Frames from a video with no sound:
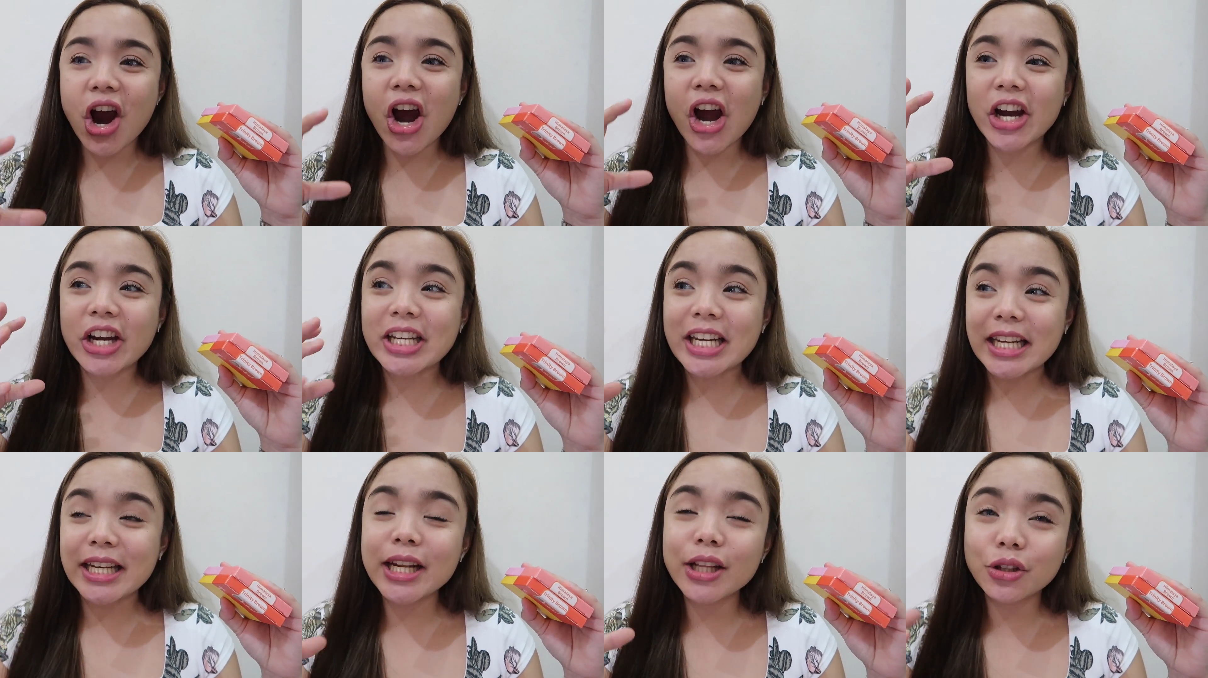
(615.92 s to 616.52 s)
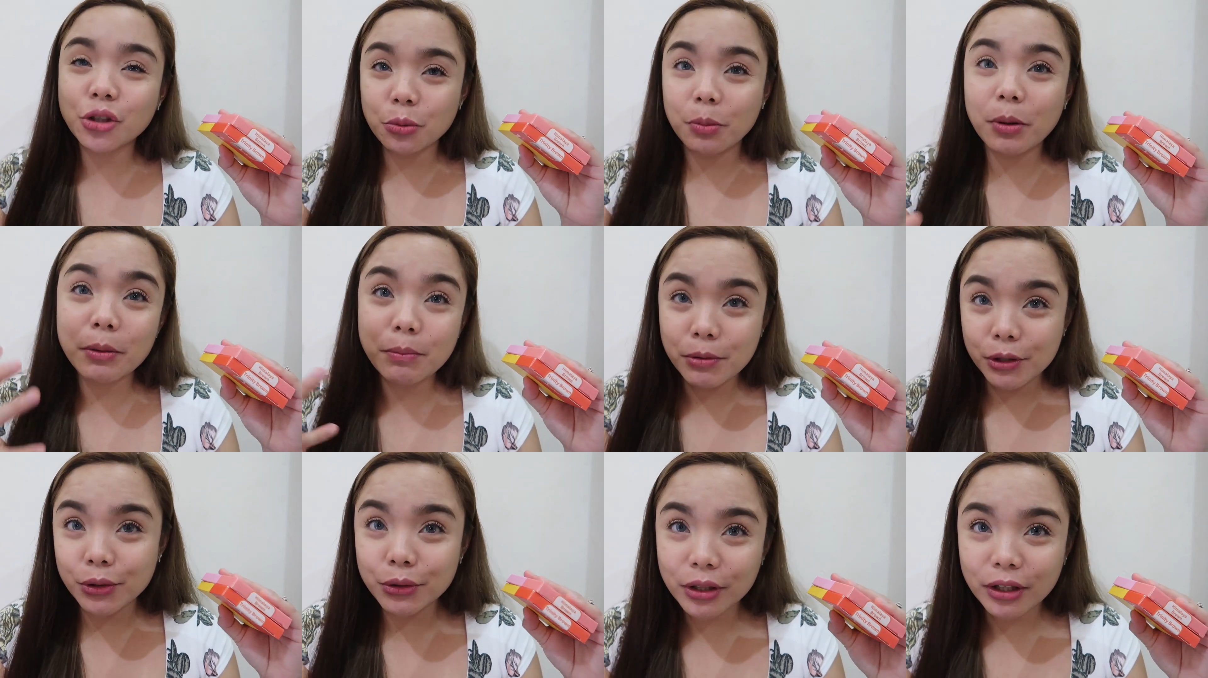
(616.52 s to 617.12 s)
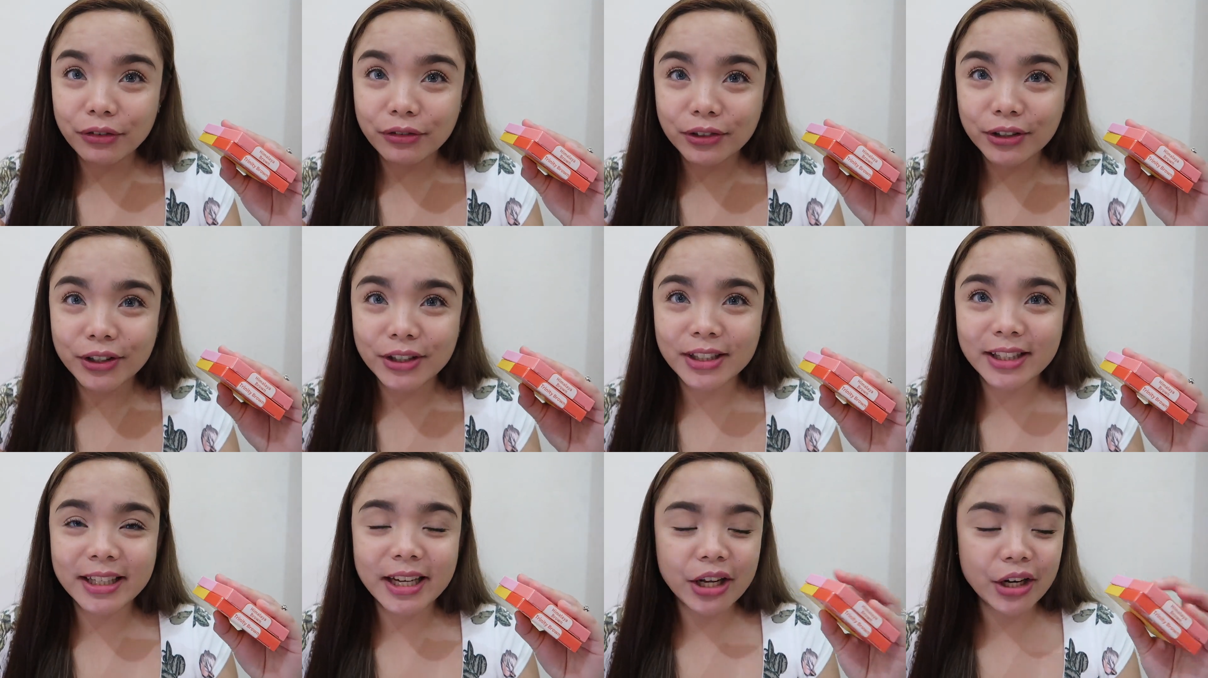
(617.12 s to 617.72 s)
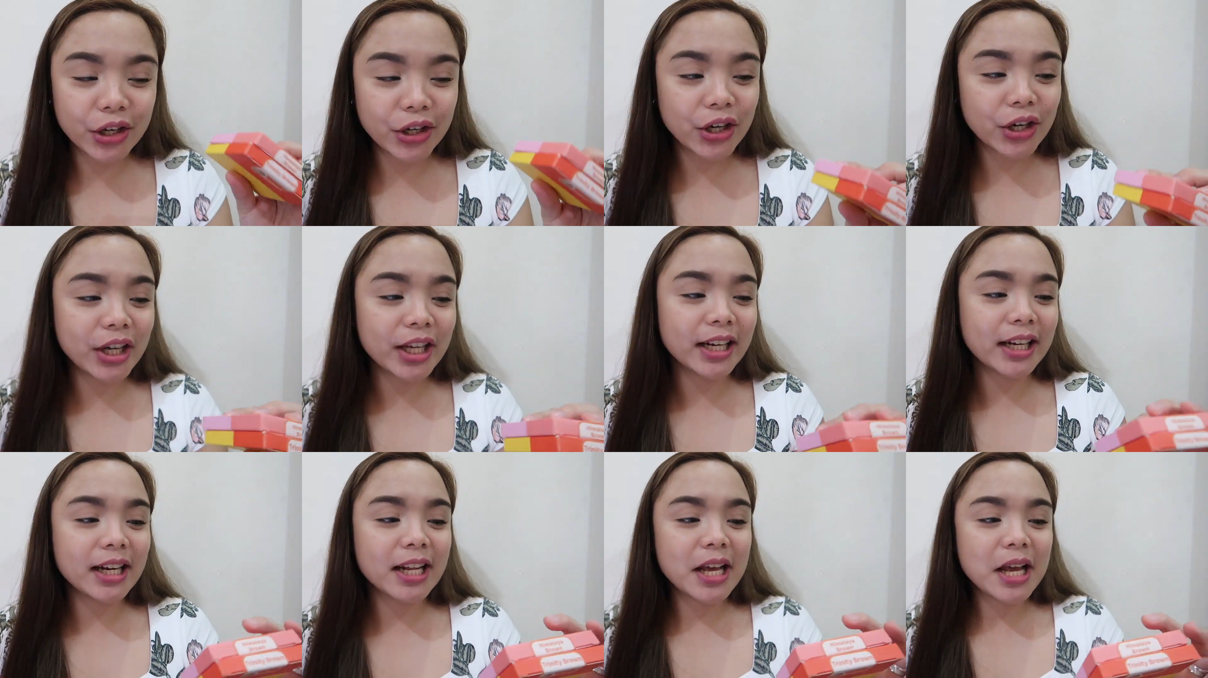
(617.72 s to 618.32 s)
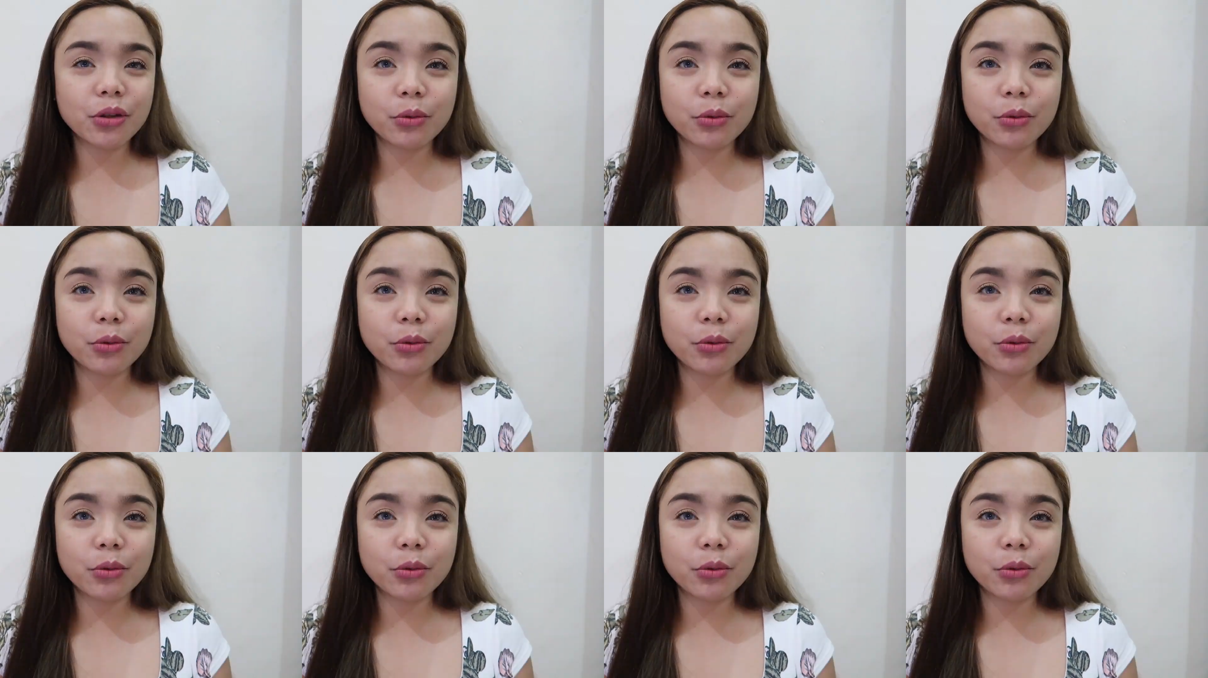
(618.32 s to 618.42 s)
are needed to be beautiful, ganon.